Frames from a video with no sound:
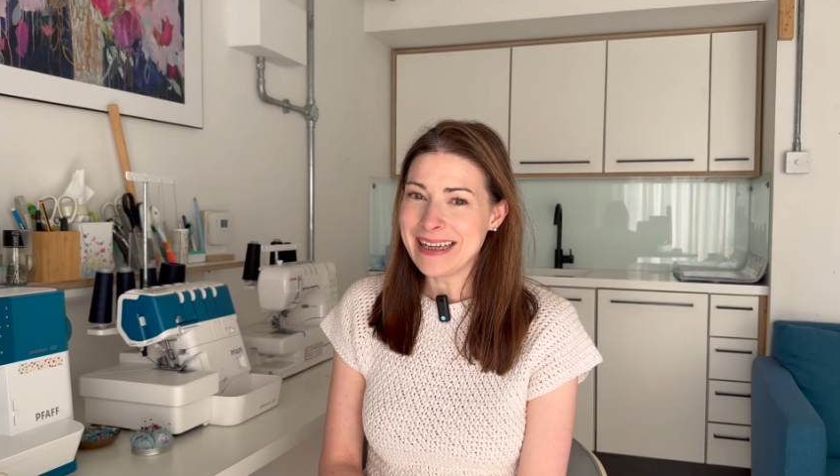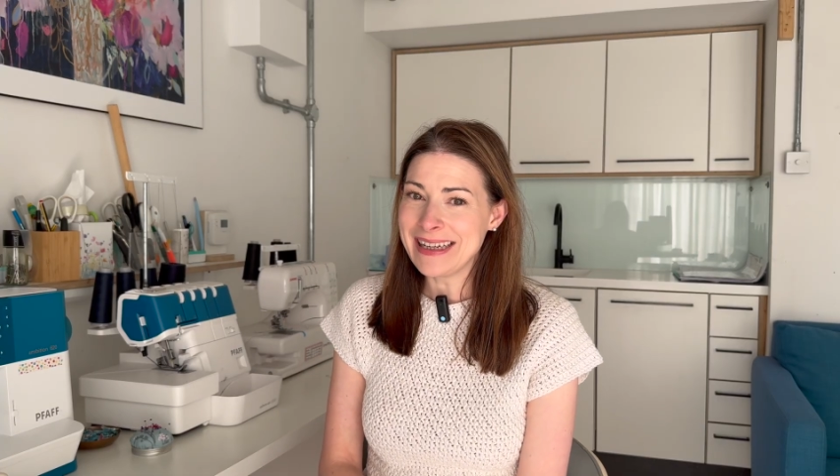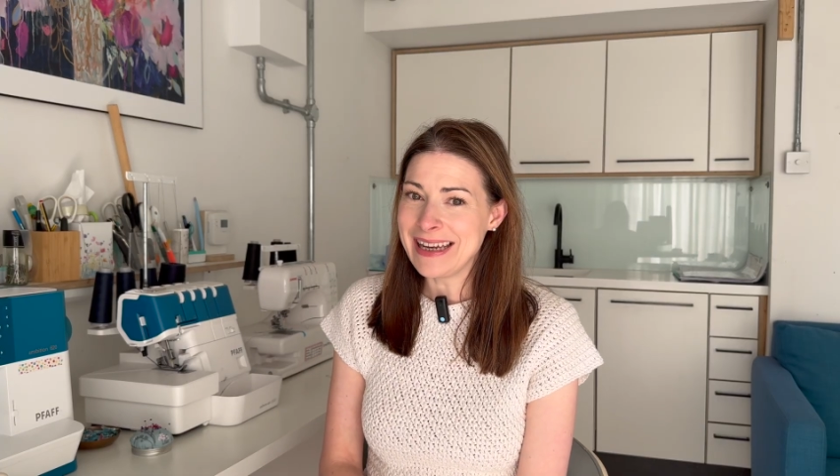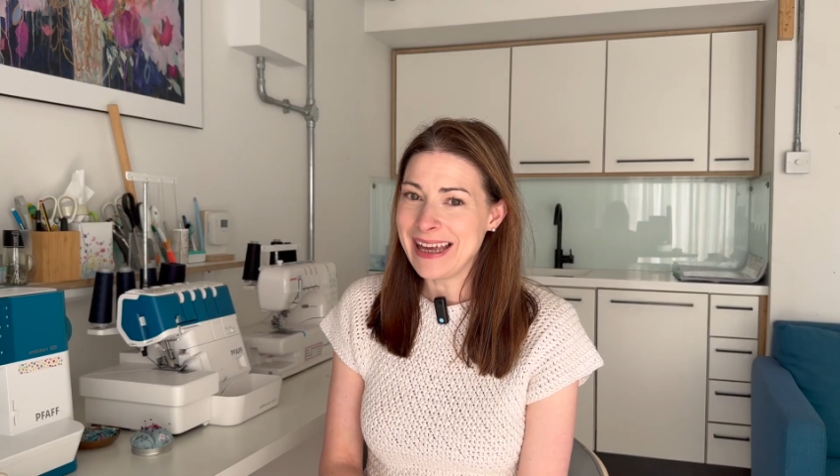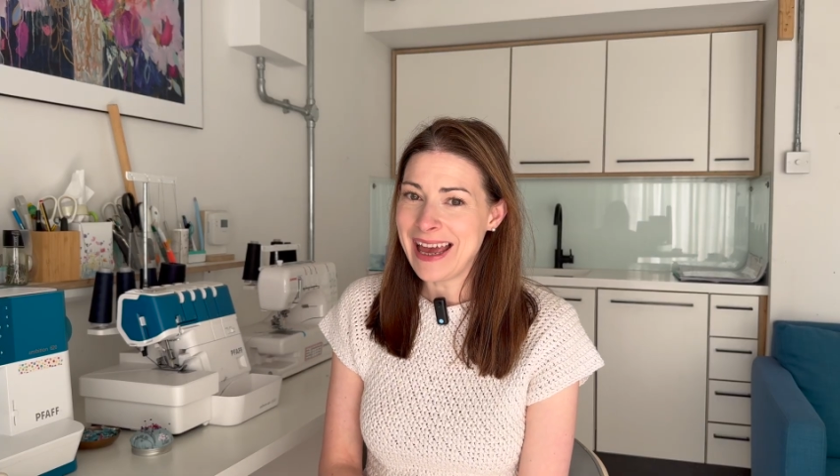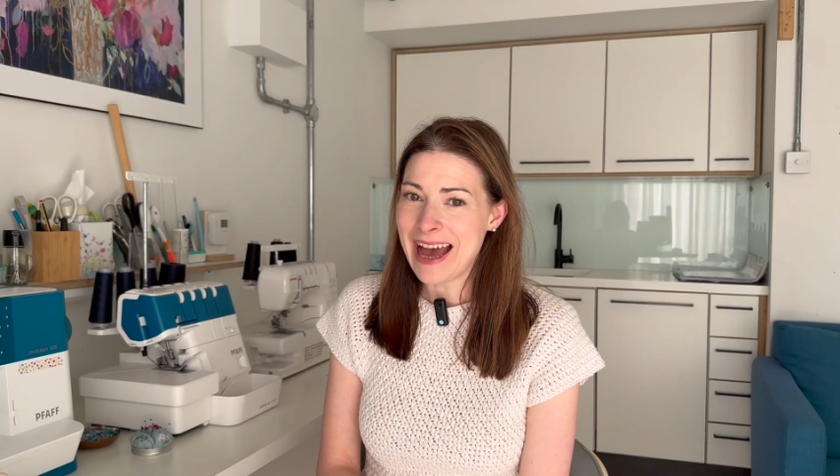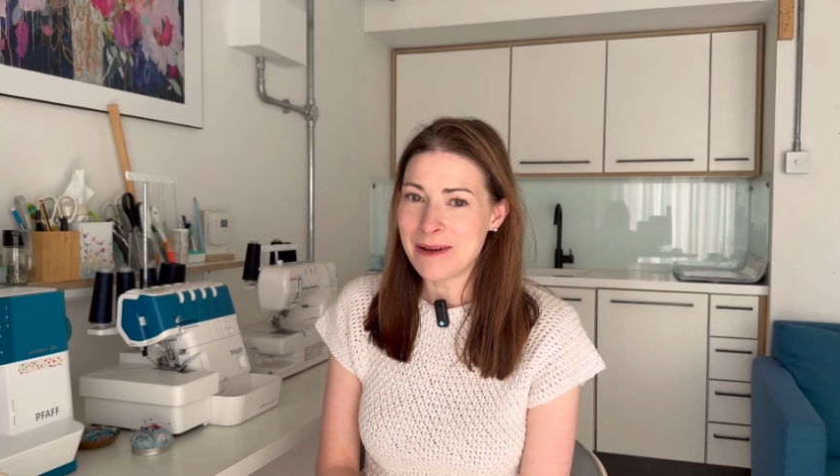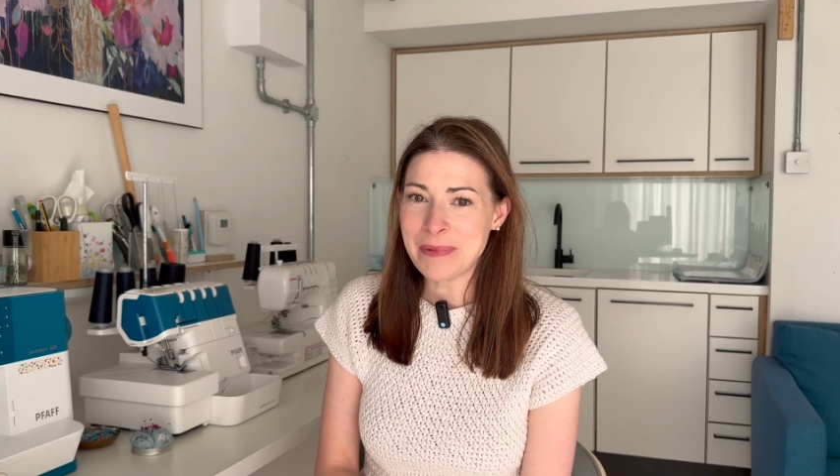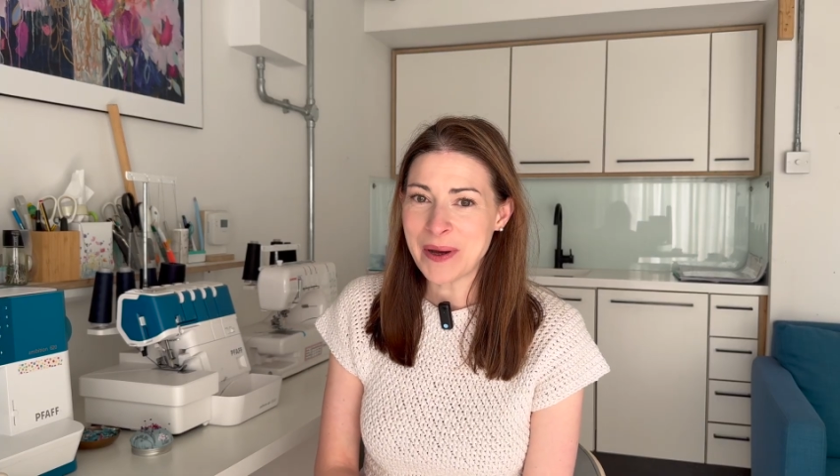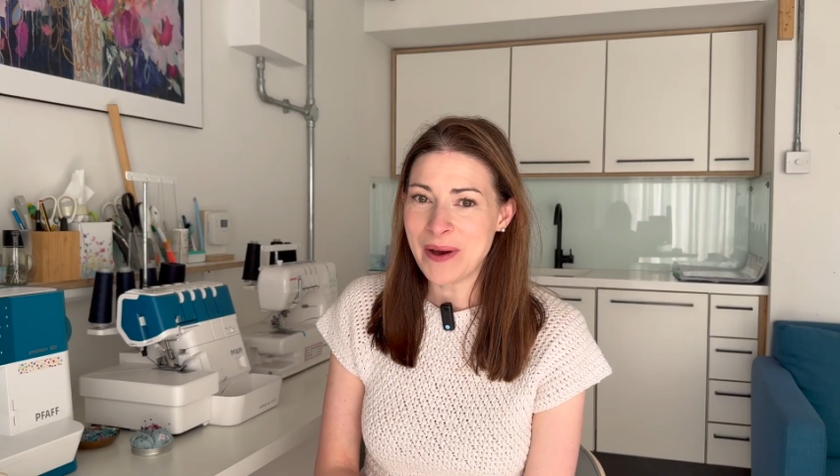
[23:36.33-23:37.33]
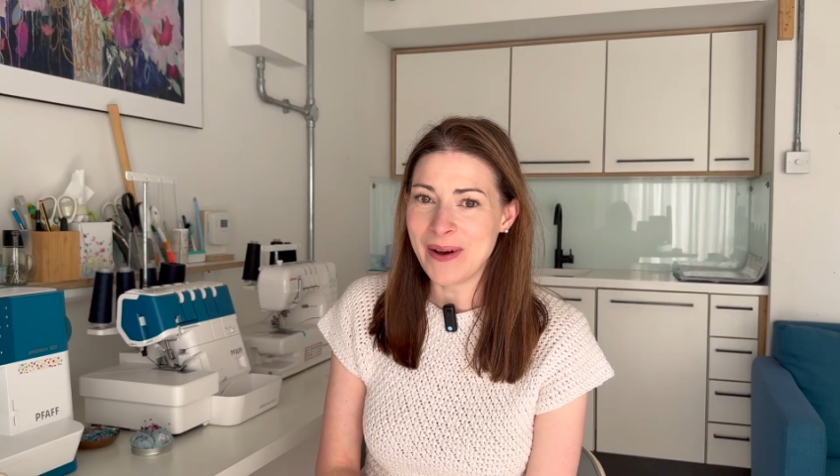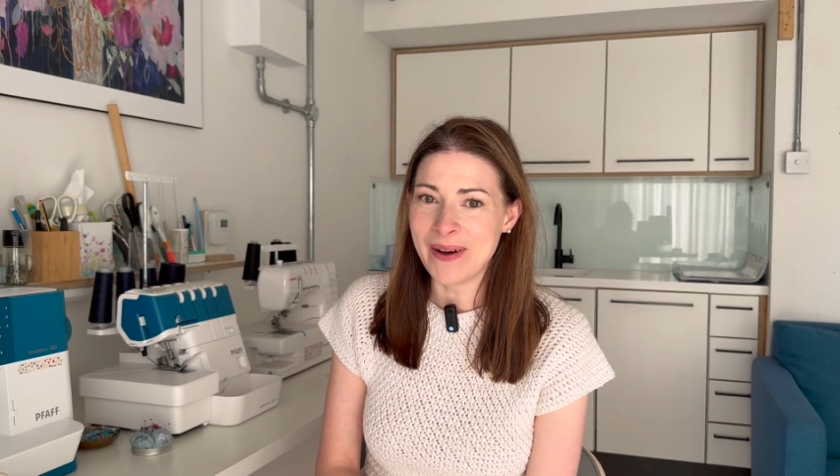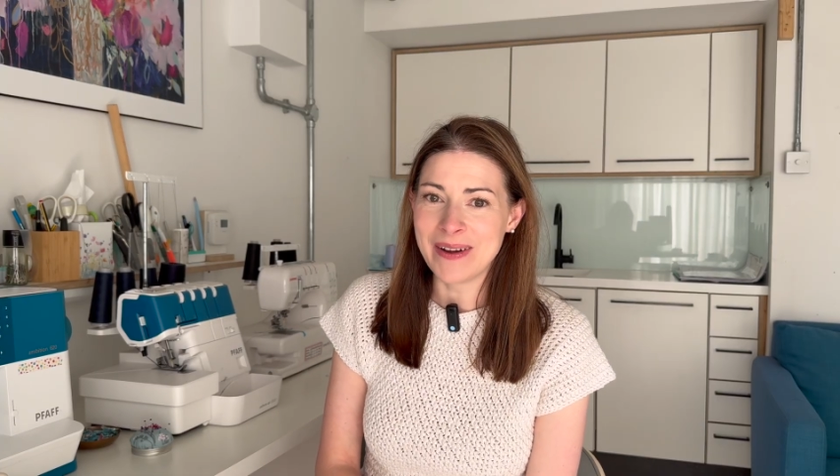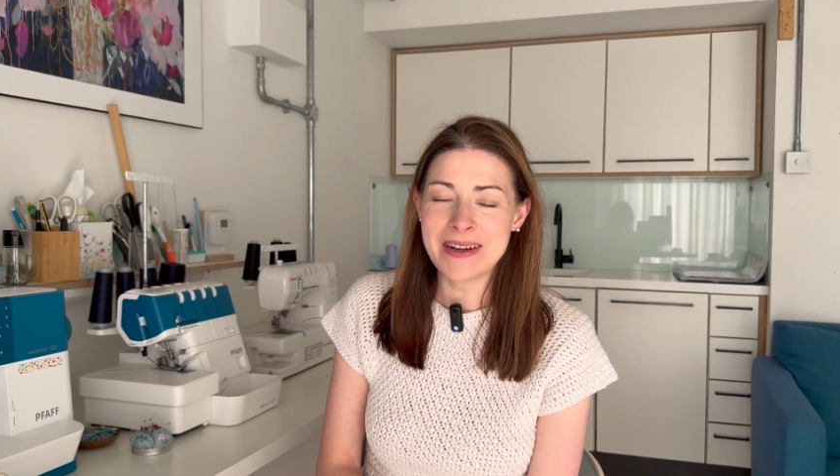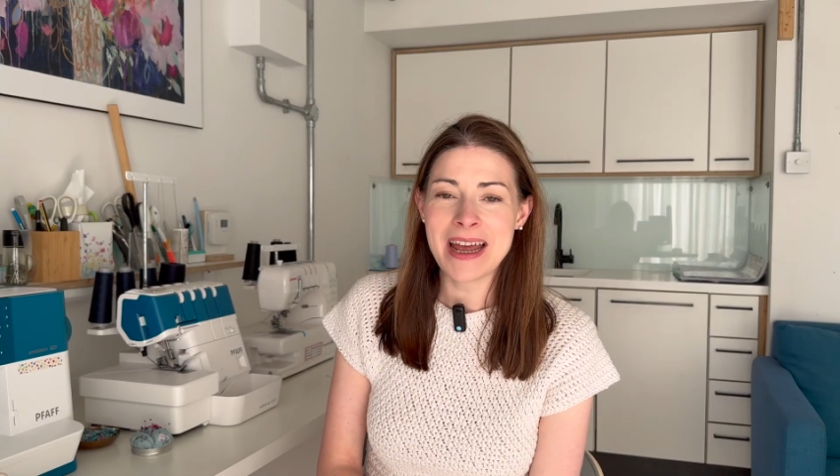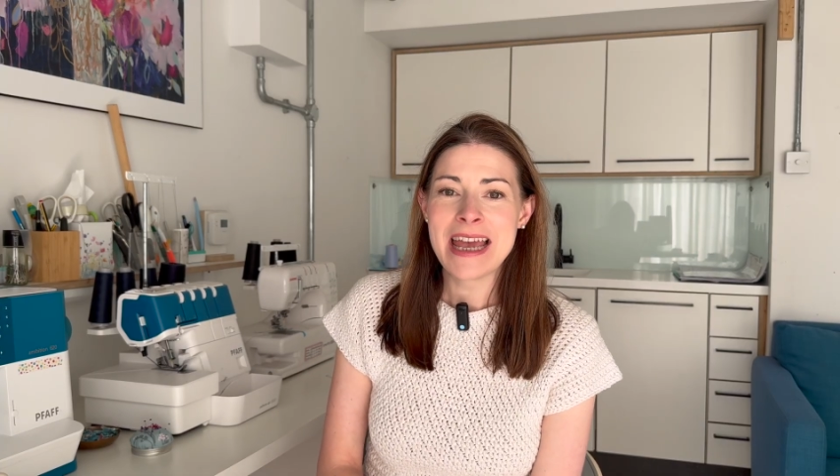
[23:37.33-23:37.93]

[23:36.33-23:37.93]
near Abercarn,